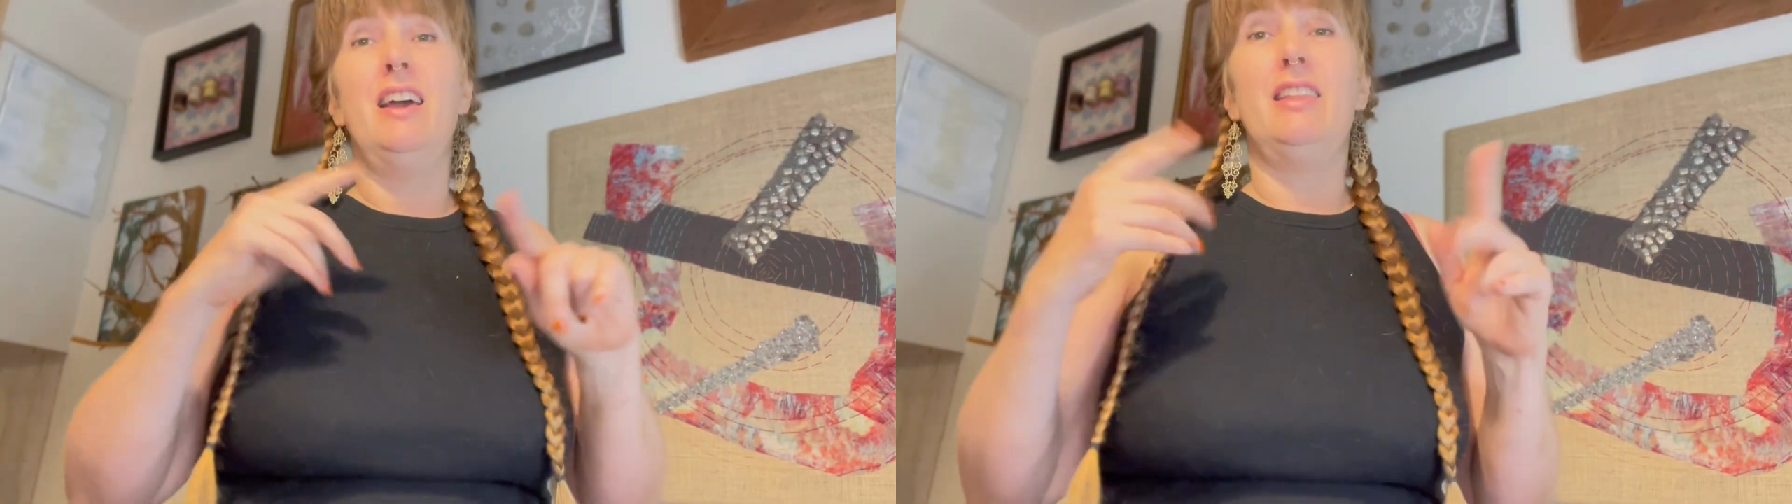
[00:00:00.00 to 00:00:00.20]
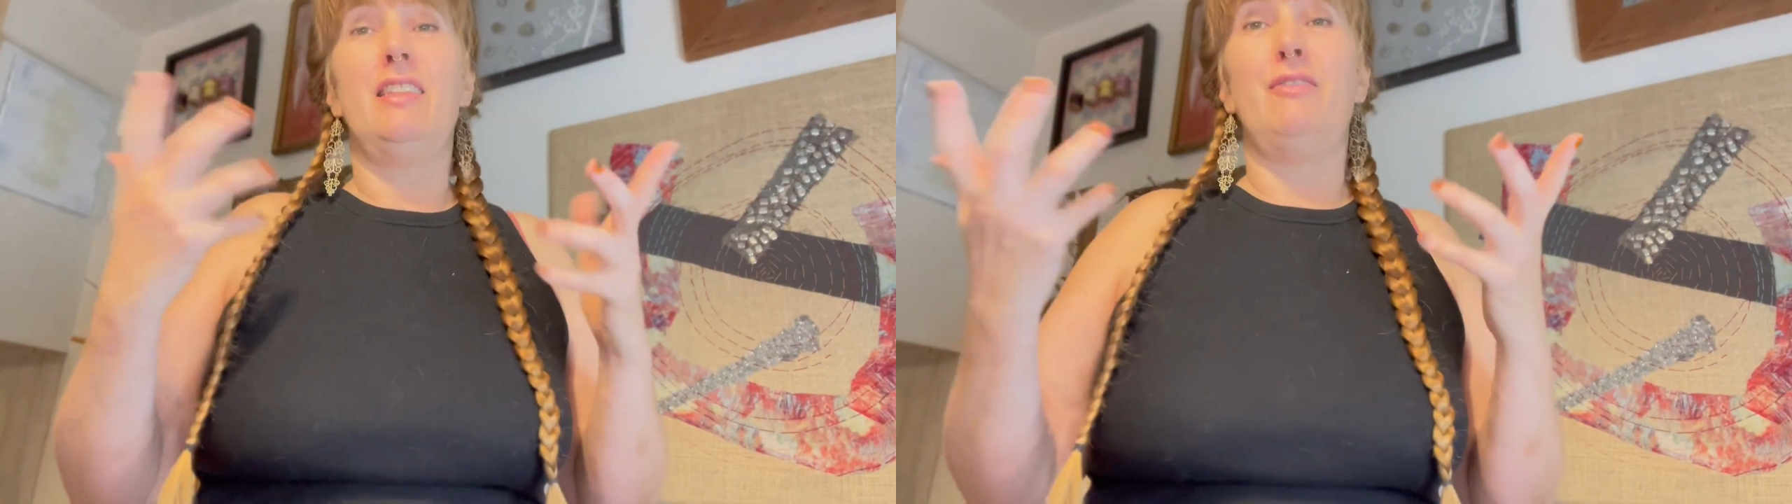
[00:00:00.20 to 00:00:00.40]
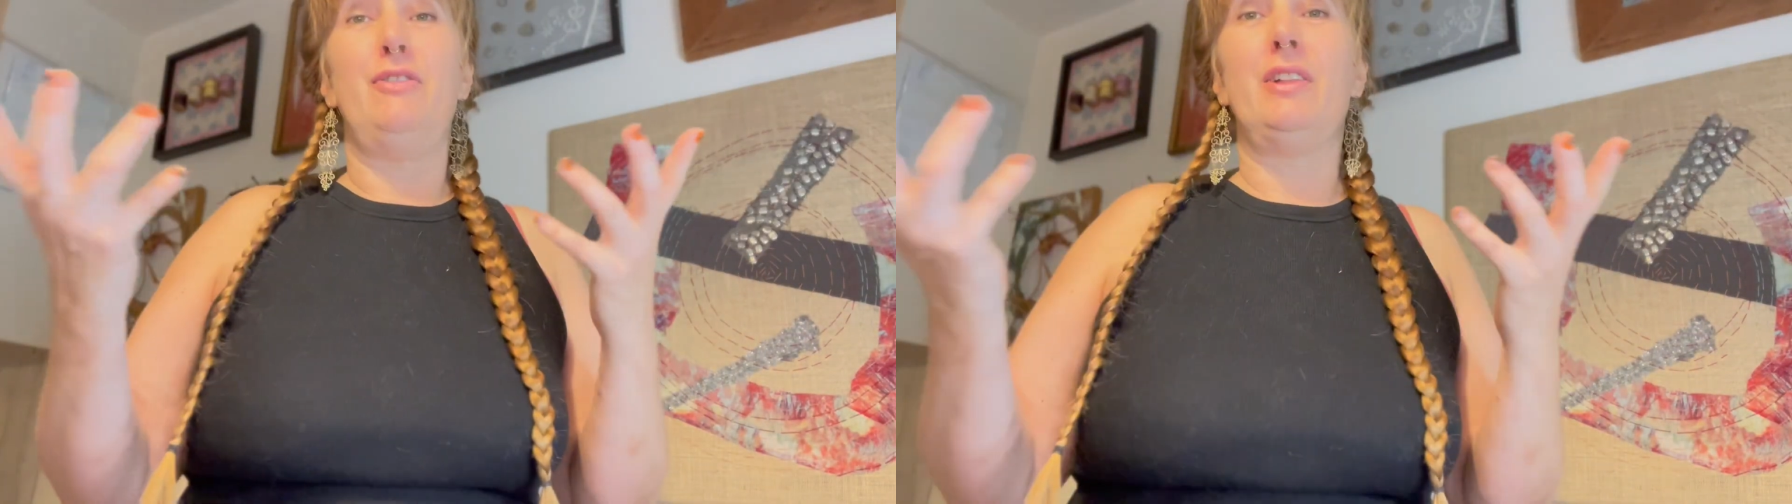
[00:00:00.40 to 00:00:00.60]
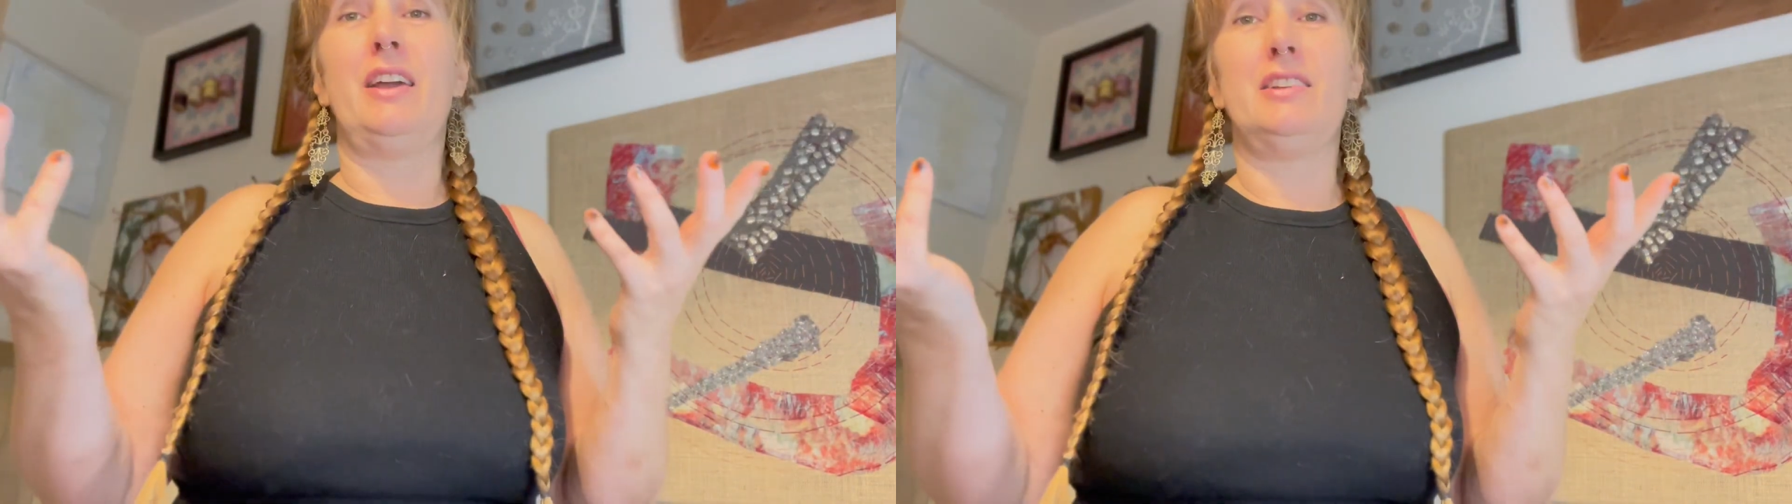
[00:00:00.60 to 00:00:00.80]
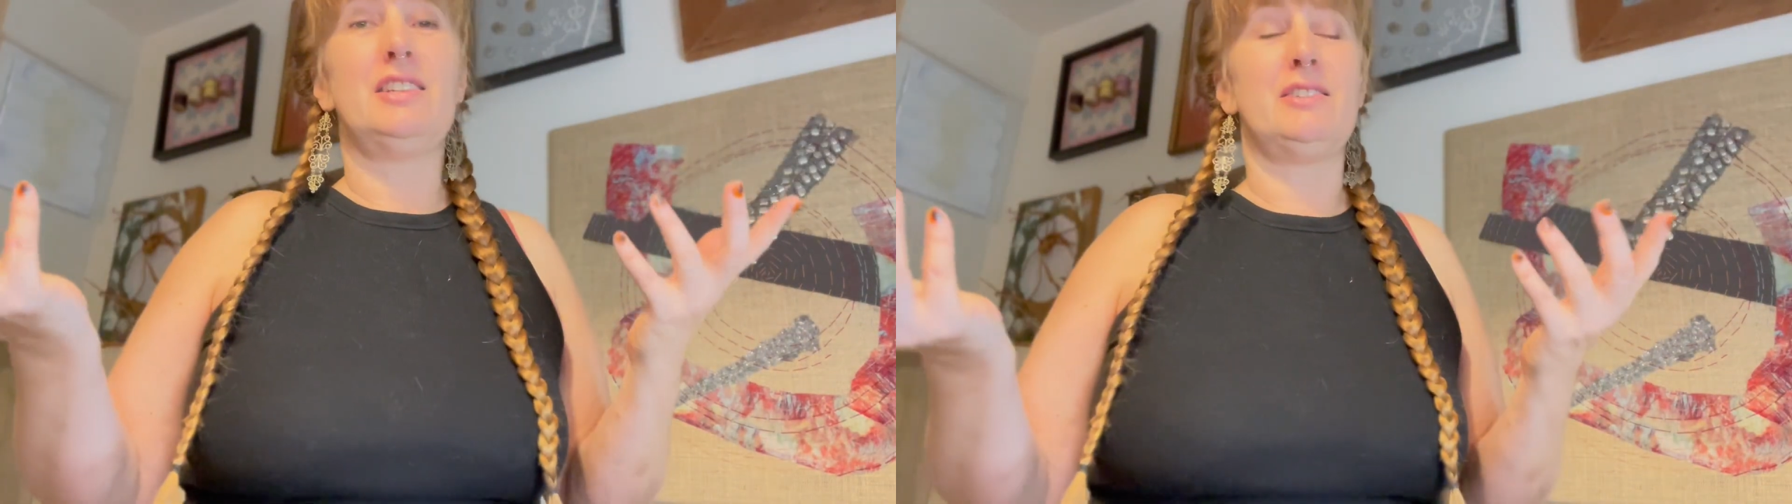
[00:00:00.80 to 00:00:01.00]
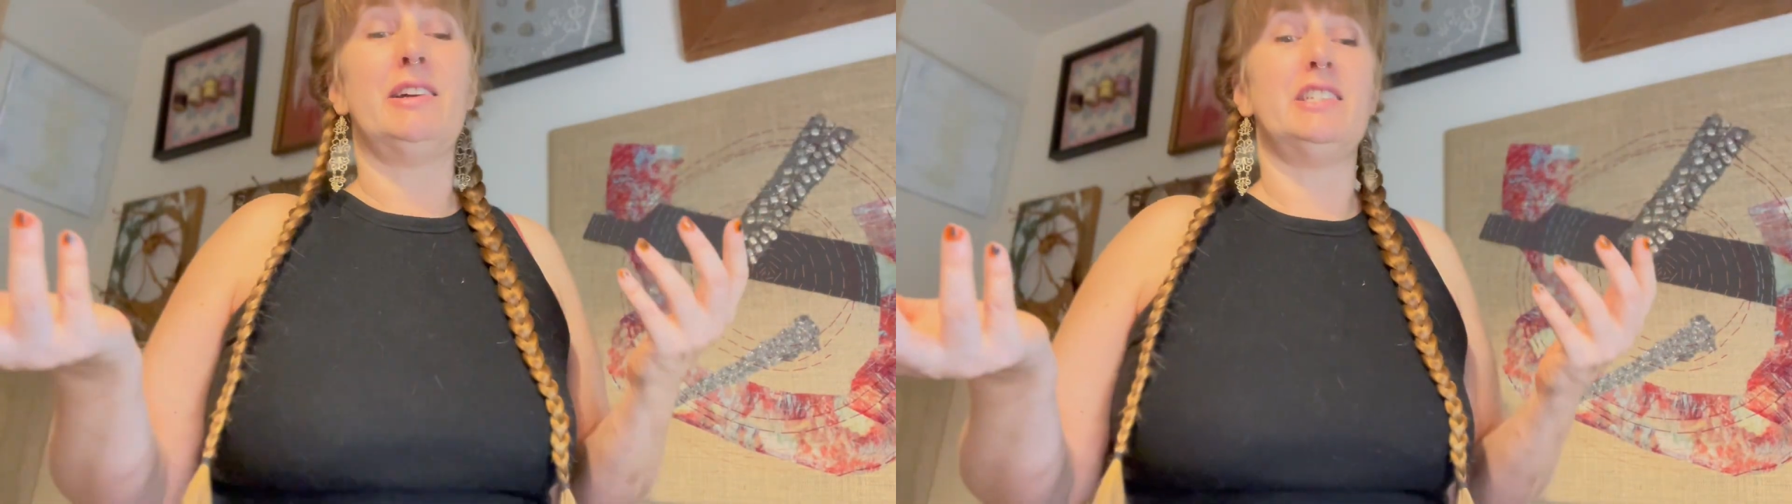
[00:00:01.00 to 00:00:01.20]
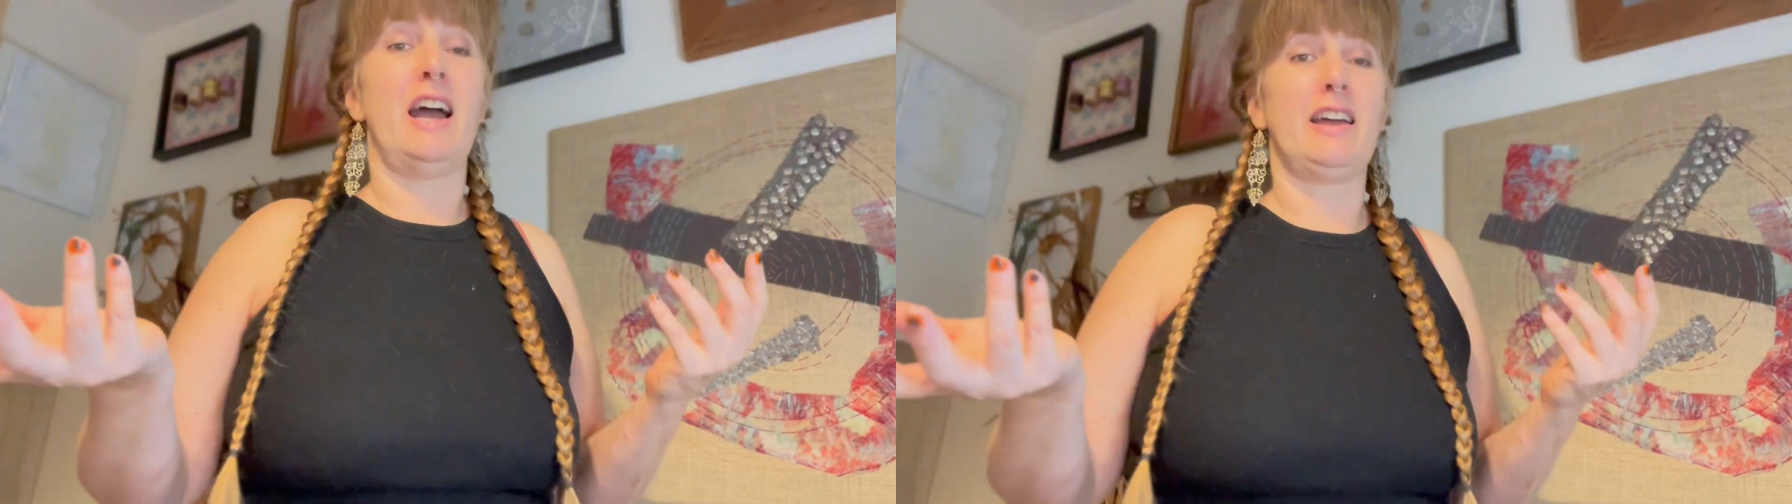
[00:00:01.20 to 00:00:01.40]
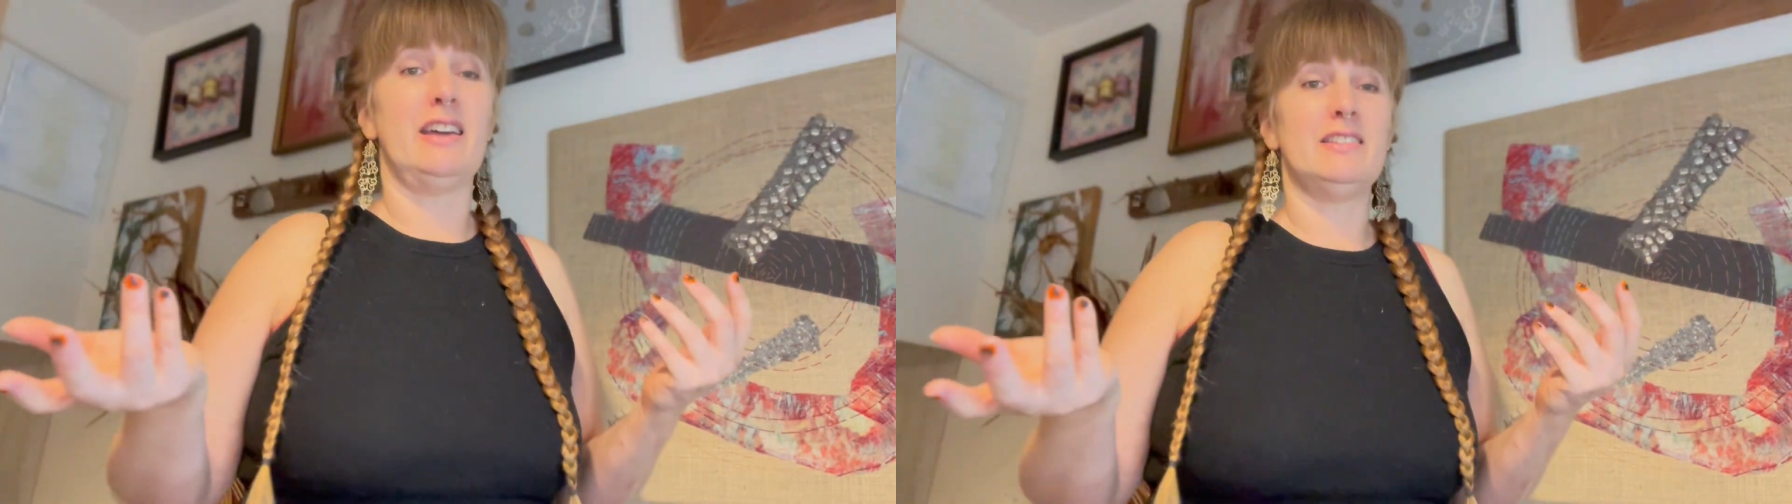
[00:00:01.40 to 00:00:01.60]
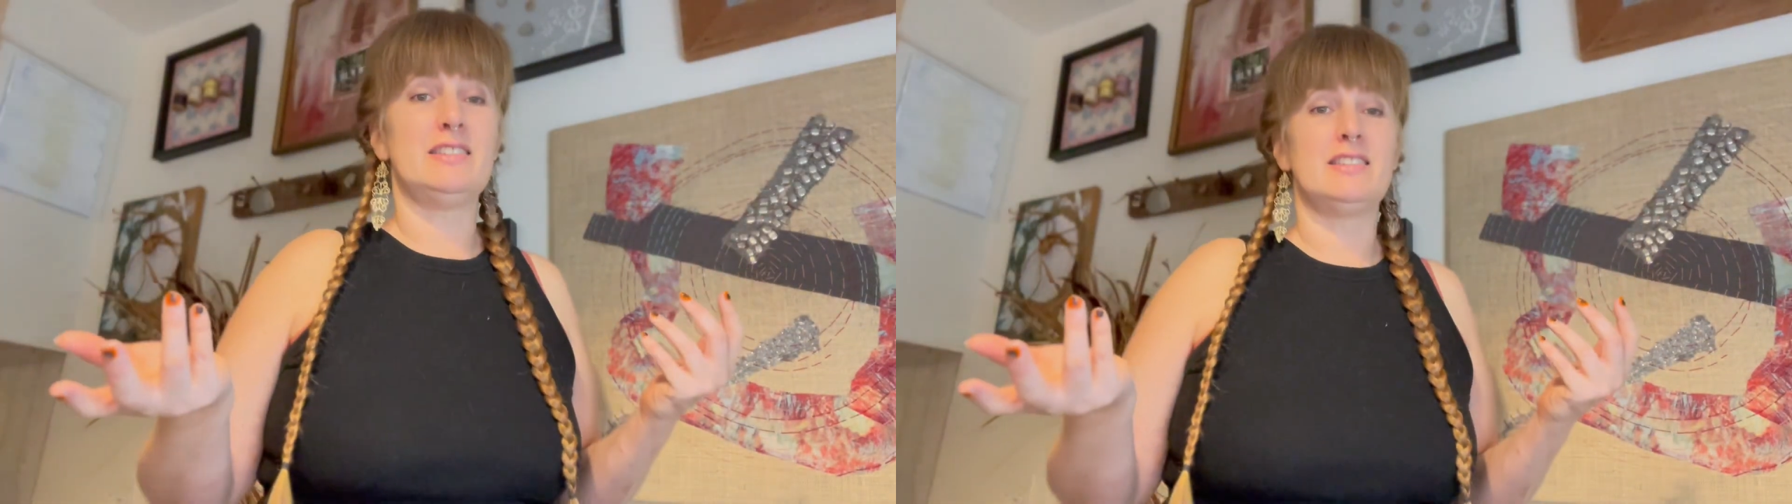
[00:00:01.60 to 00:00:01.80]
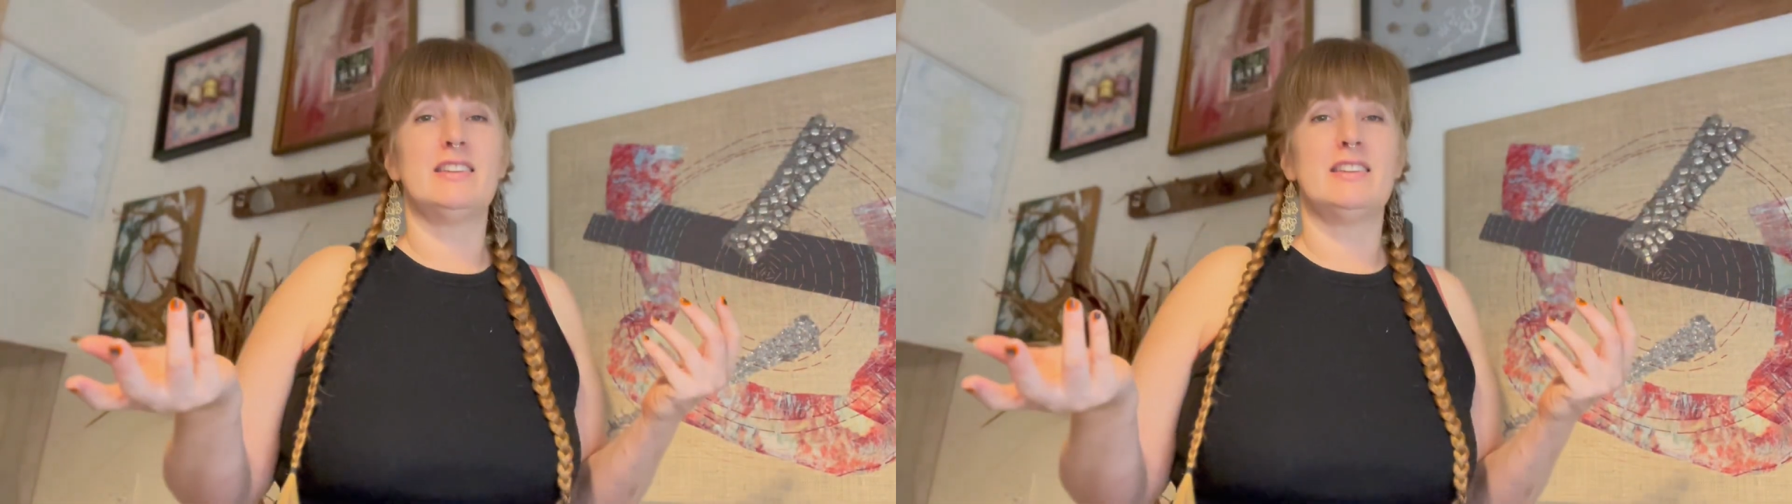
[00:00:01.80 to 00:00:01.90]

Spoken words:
They feel like straight jackets.